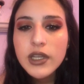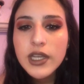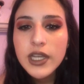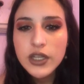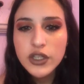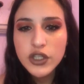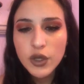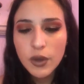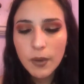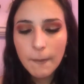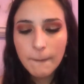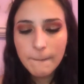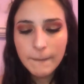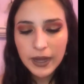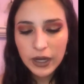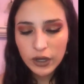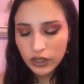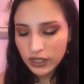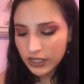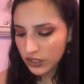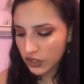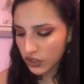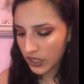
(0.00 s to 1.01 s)
Yeah, so it
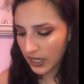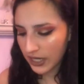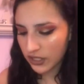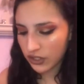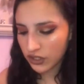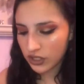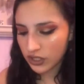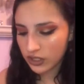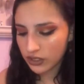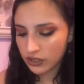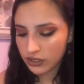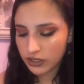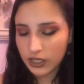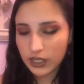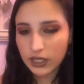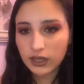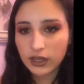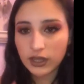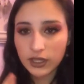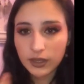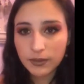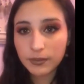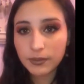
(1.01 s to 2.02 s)
barely changes the
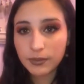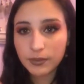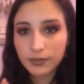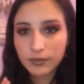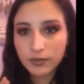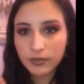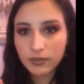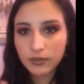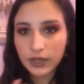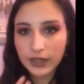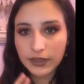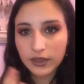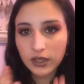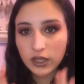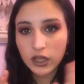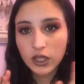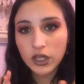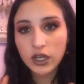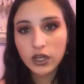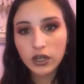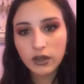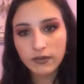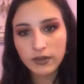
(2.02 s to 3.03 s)
lip, like the
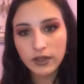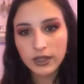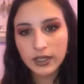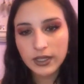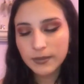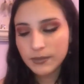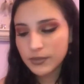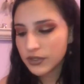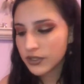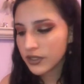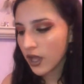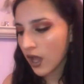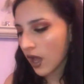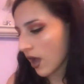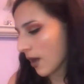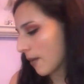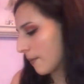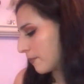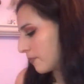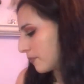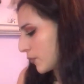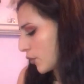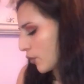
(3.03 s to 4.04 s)
look of the lips,
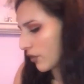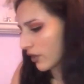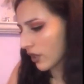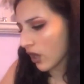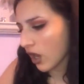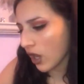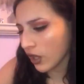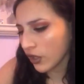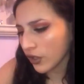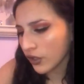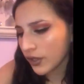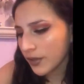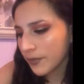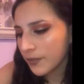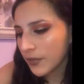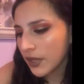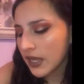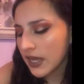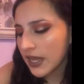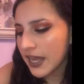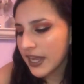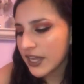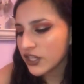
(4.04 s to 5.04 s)
or the color.
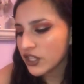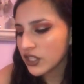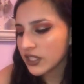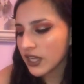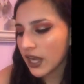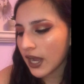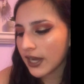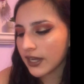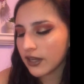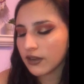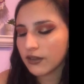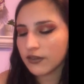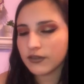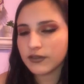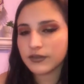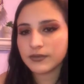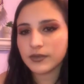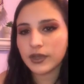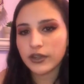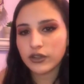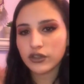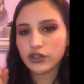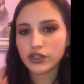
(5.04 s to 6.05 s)
It just kind of
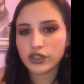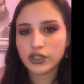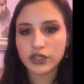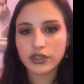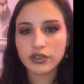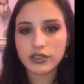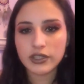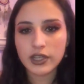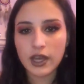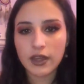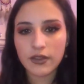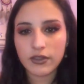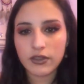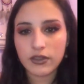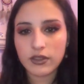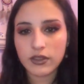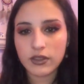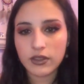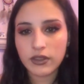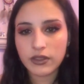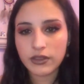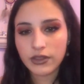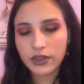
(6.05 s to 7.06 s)
ensures that
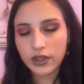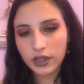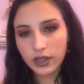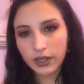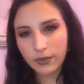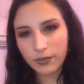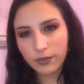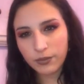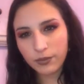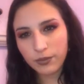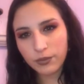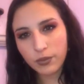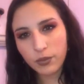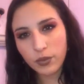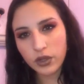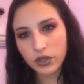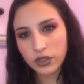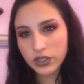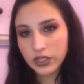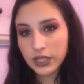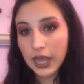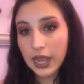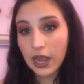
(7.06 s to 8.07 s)
the lip
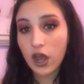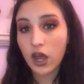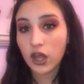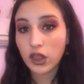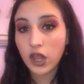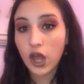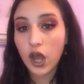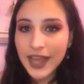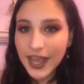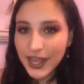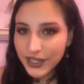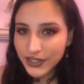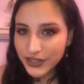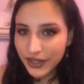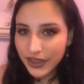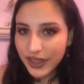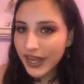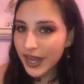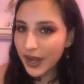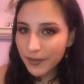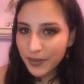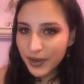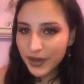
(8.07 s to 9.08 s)
will stay on. The last
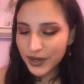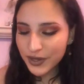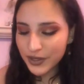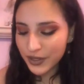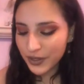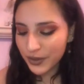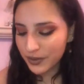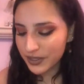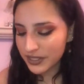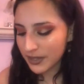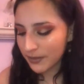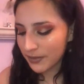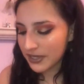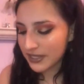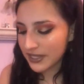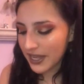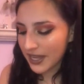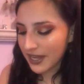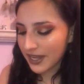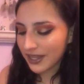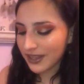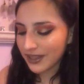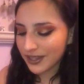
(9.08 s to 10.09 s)
thing I'm going to do is I'm going to
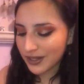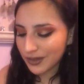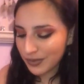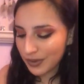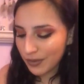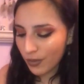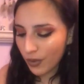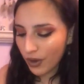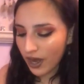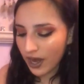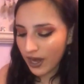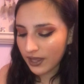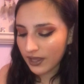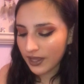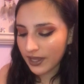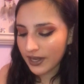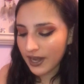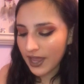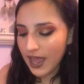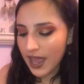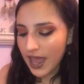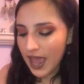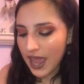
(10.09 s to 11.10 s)
take a little bit more
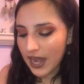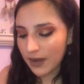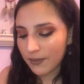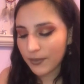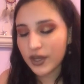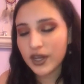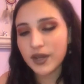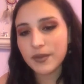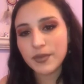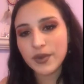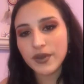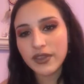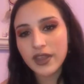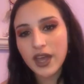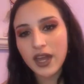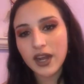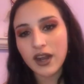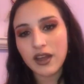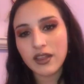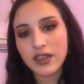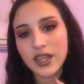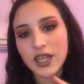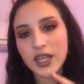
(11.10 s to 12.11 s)
highlight, and I'm going to put
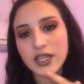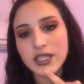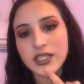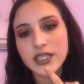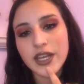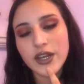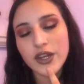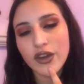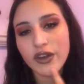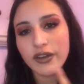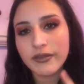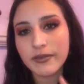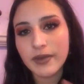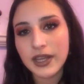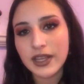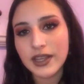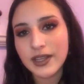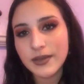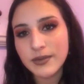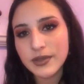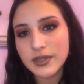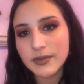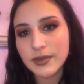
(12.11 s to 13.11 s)
that on the center of my
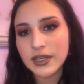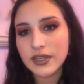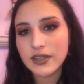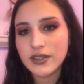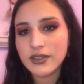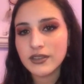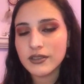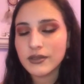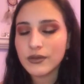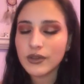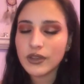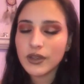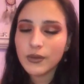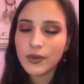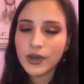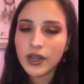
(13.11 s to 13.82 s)
lips because